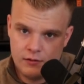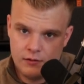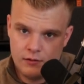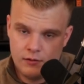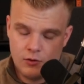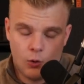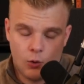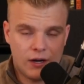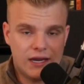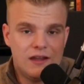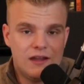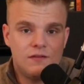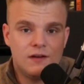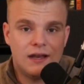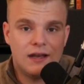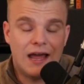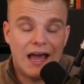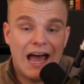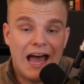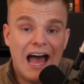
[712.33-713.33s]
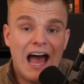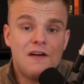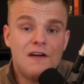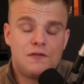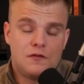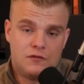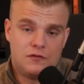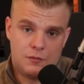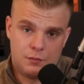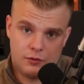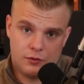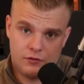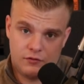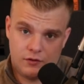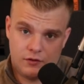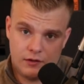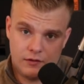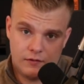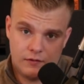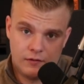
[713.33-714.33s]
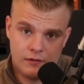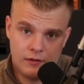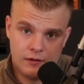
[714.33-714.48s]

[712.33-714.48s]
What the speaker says: or even 0.5%